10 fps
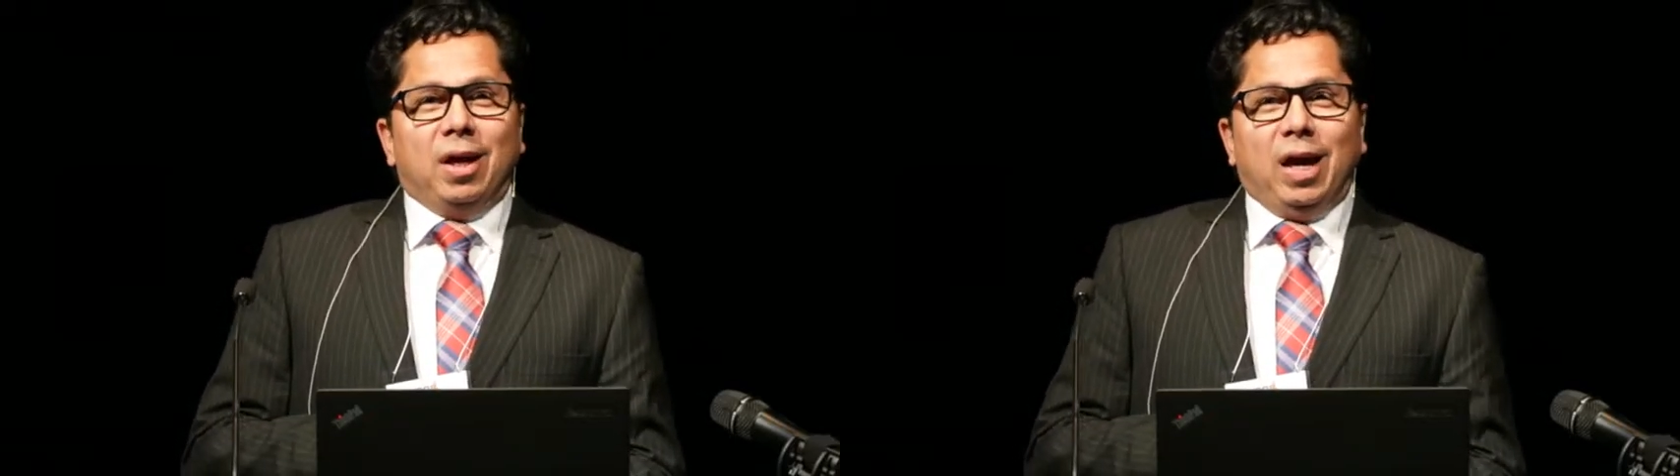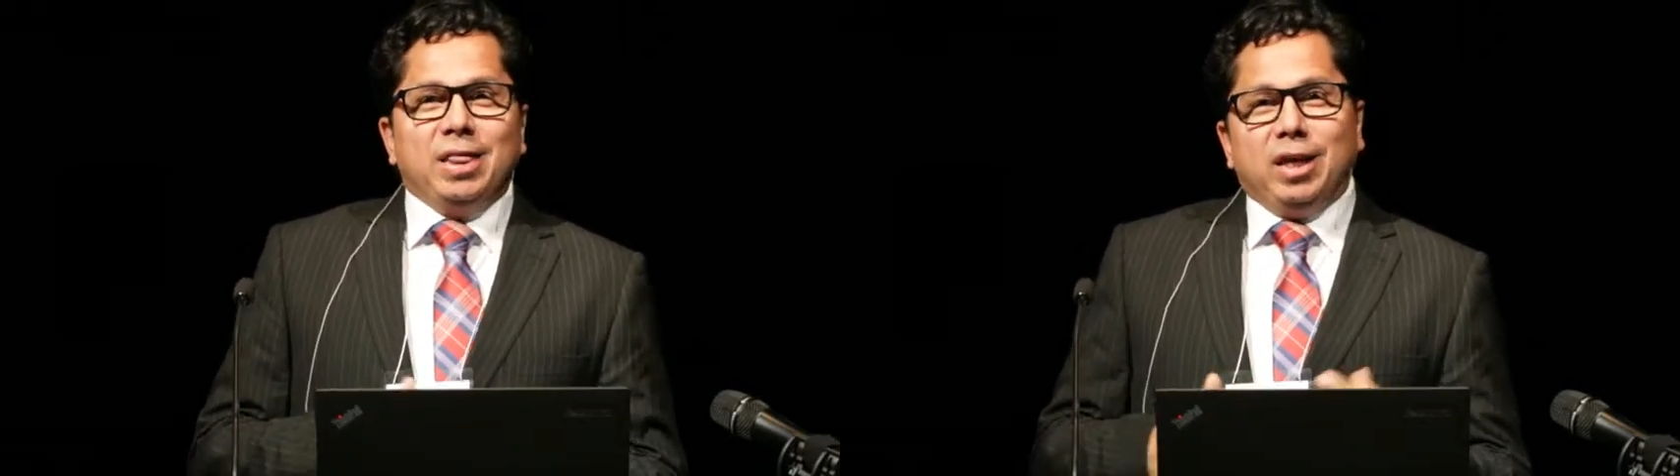
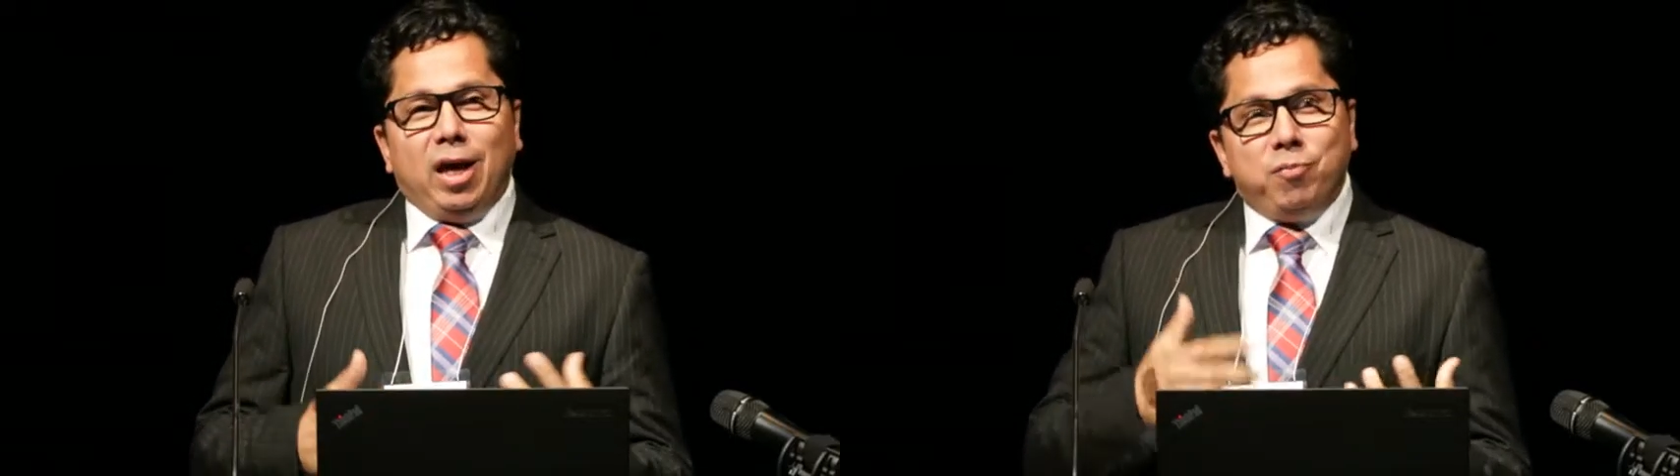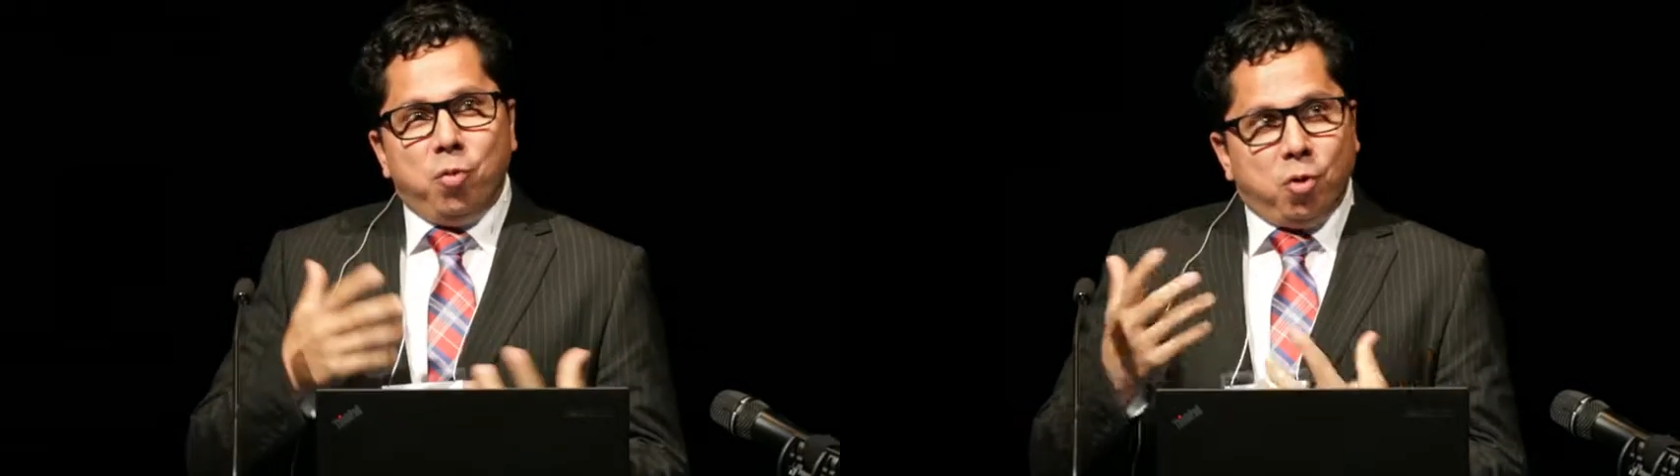uh, I
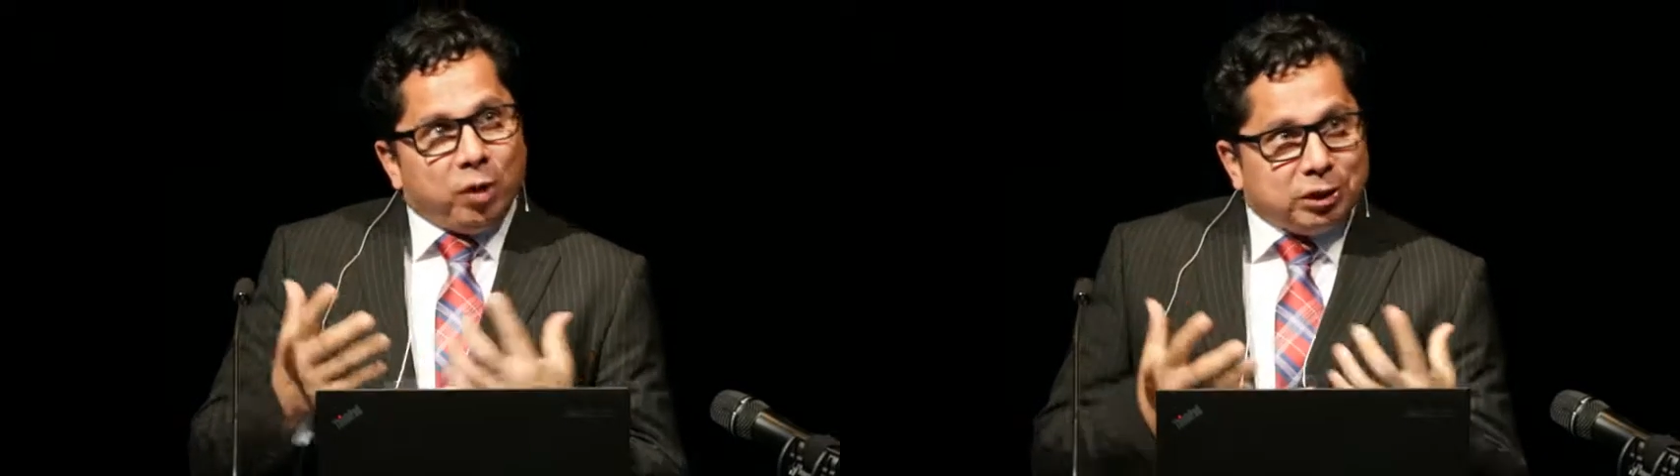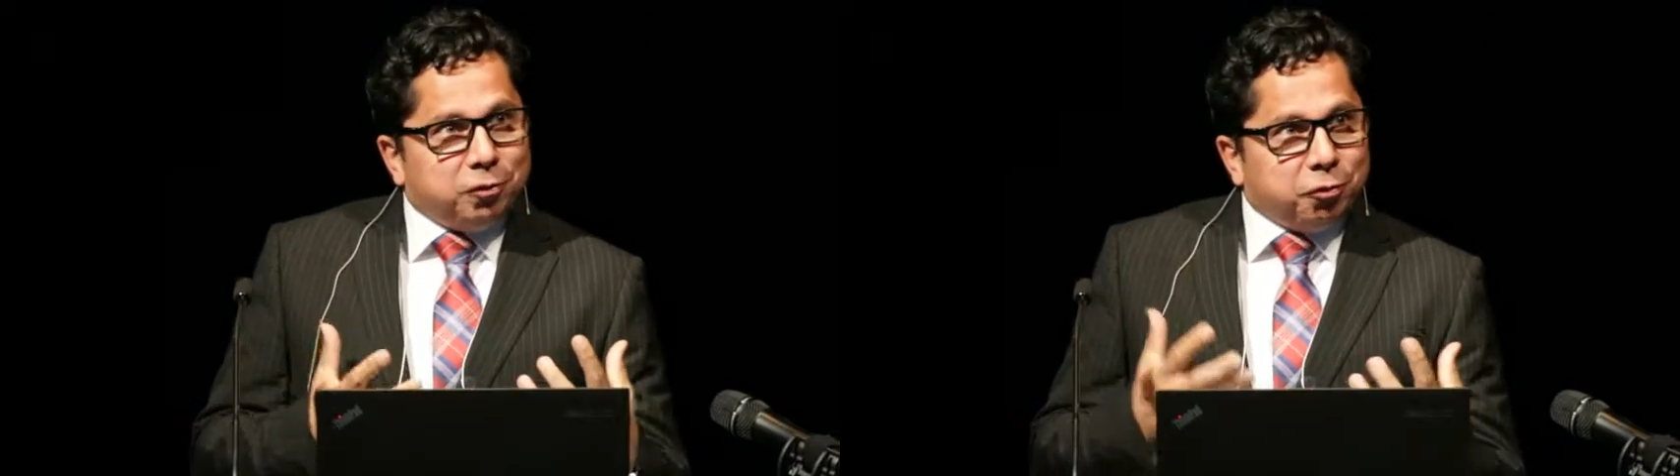think I have more
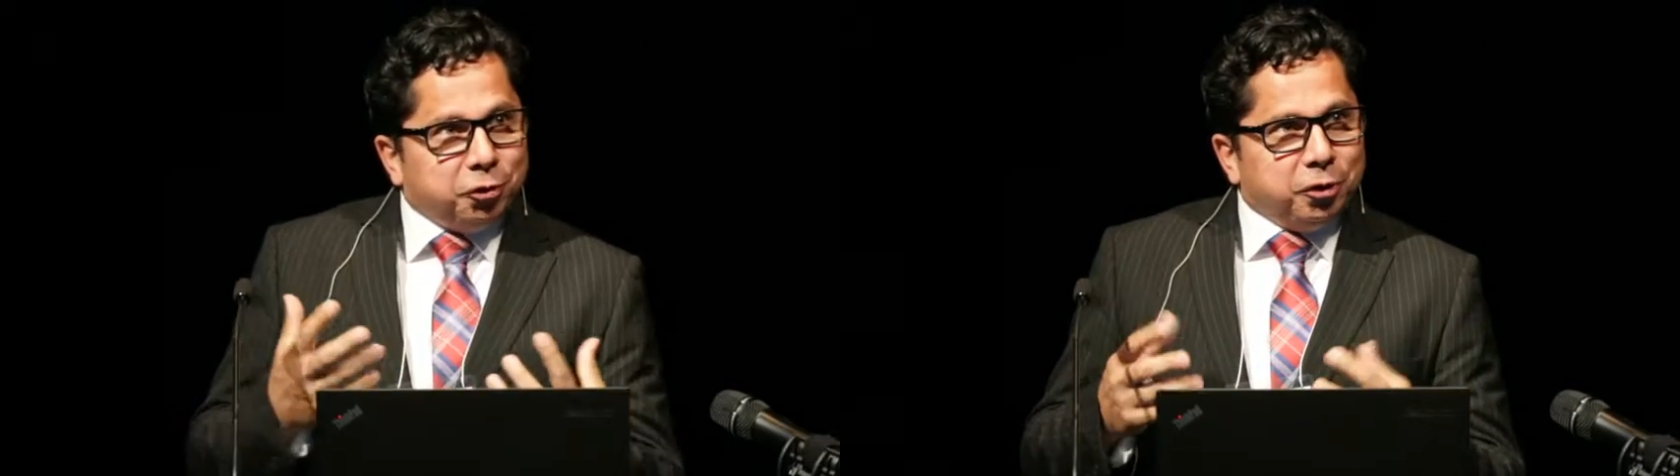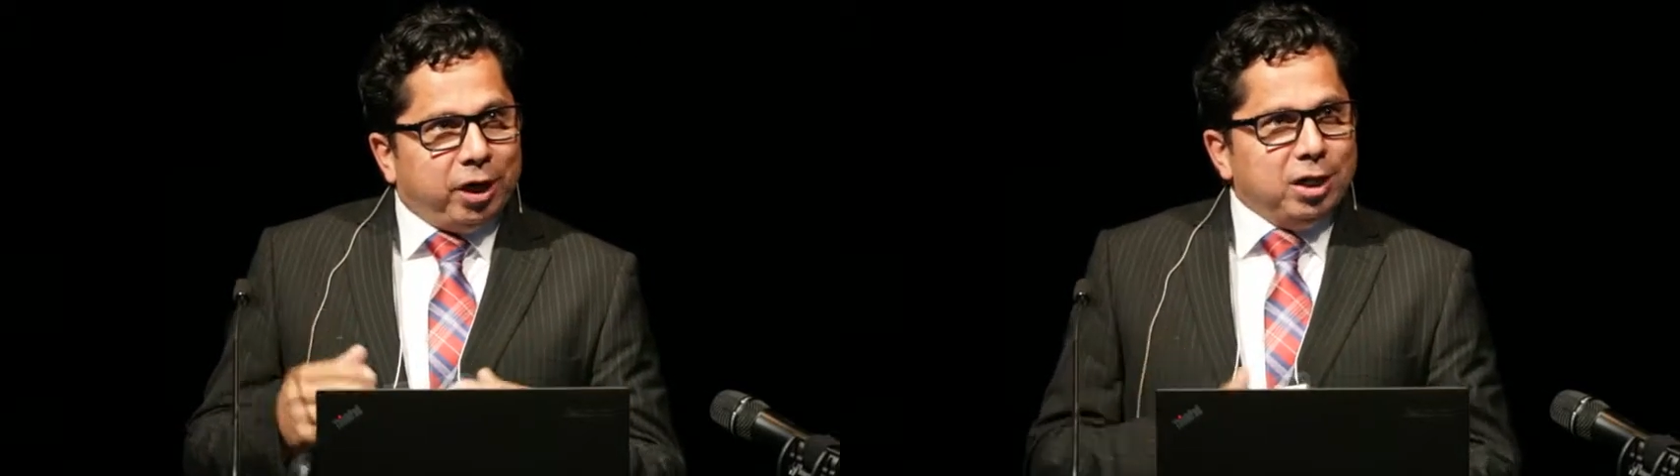questions
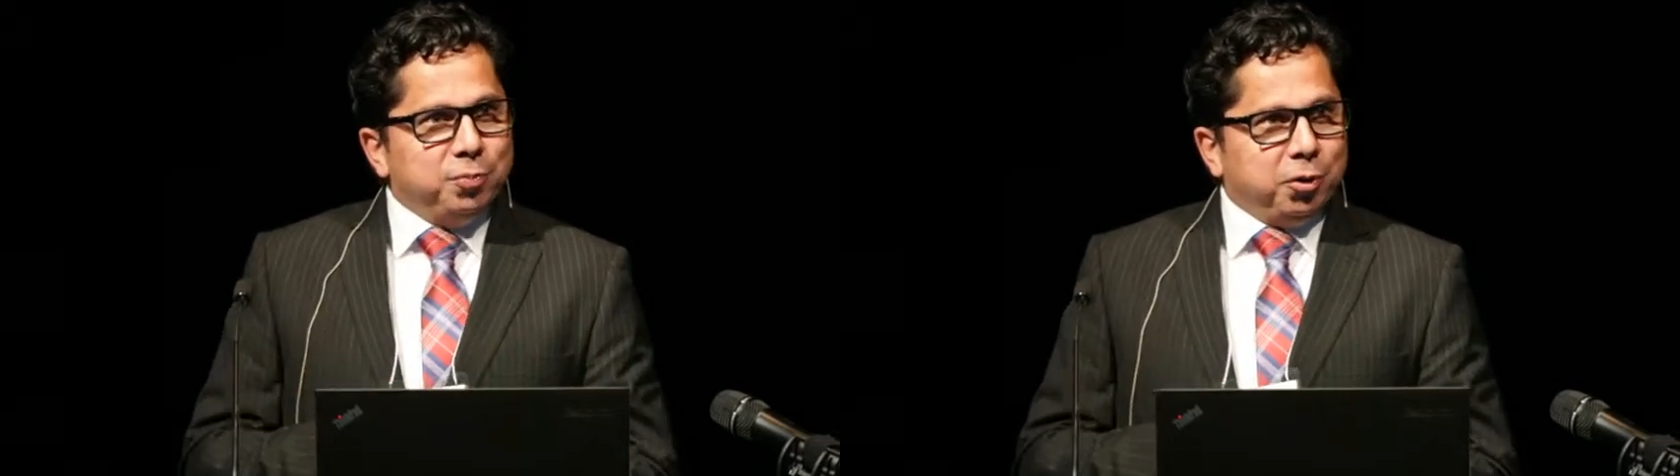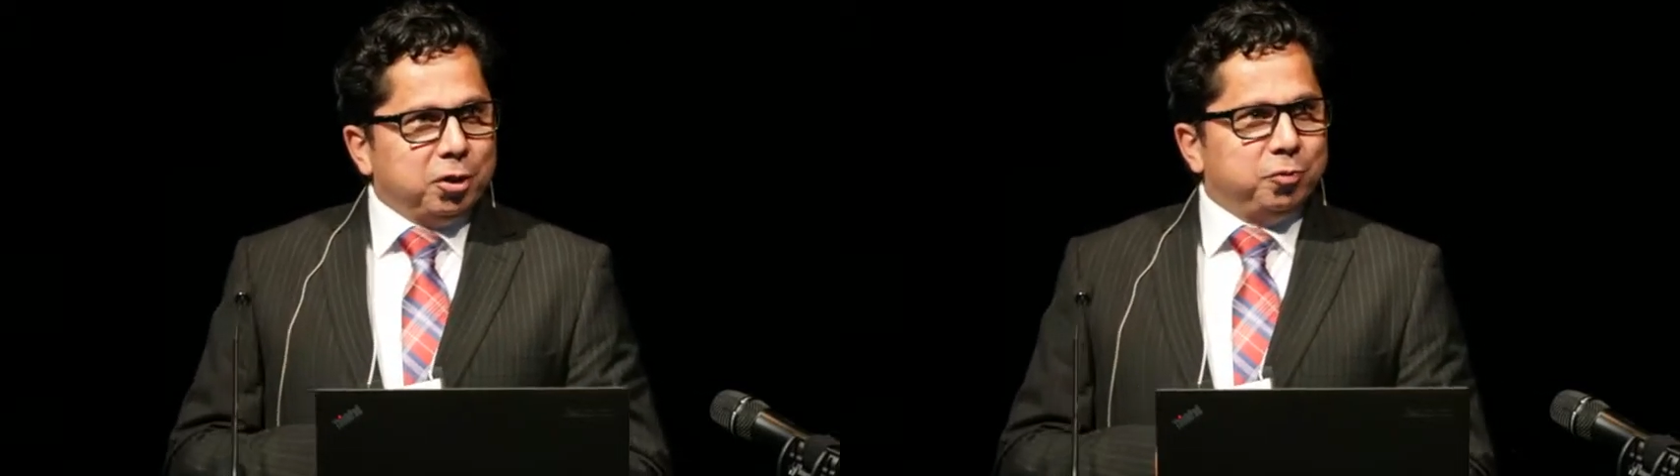for you
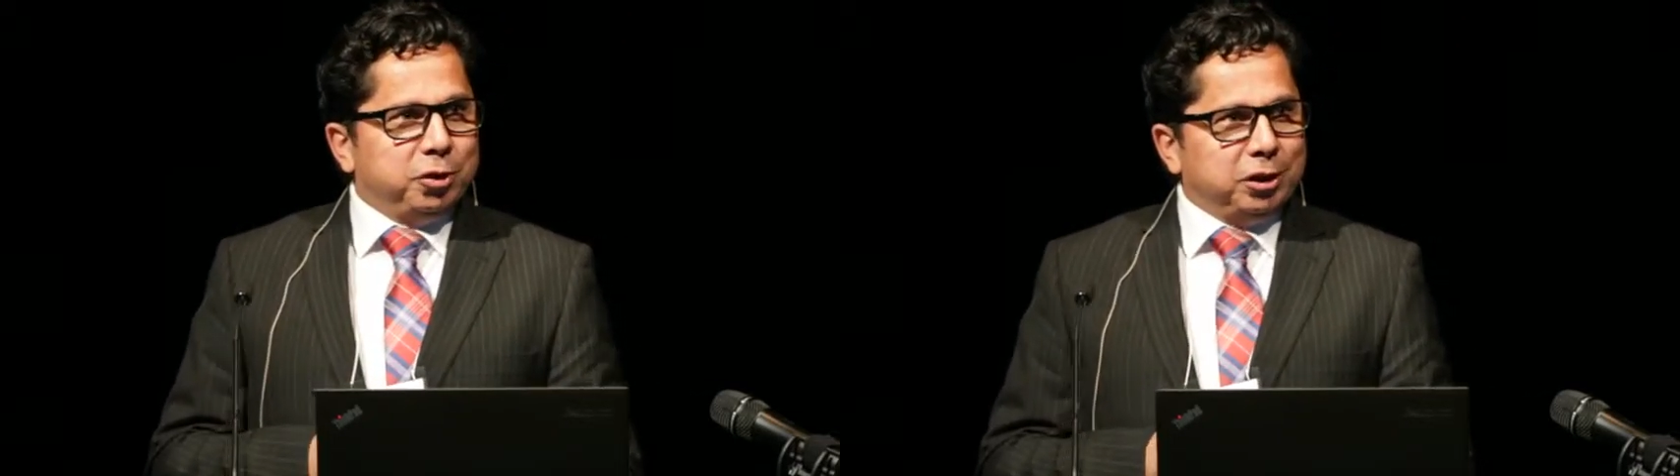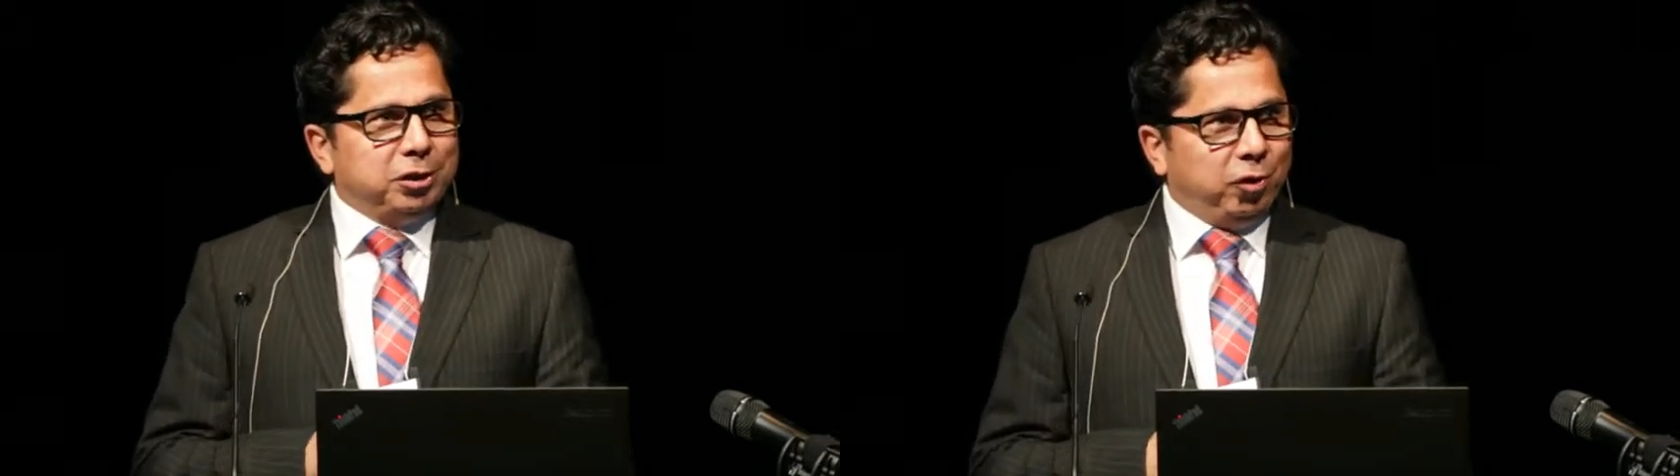guys because
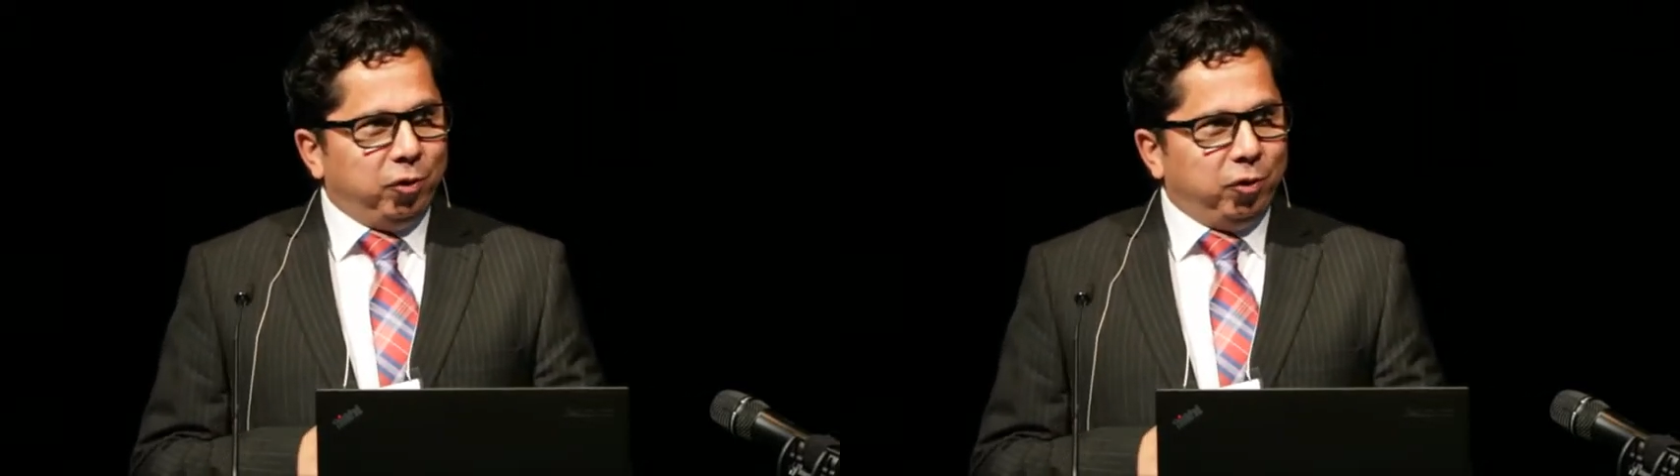we're just